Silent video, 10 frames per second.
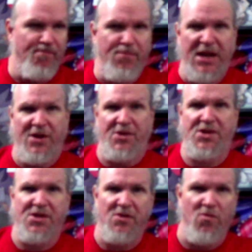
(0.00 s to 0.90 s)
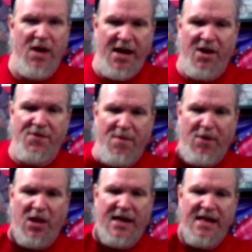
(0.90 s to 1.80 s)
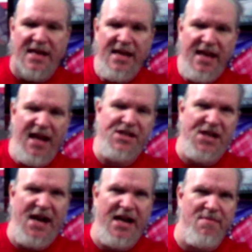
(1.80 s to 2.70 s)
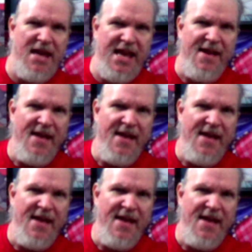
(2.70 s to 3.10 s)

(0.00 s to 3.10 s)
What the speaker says: Pierce, where the bullet hits an enemy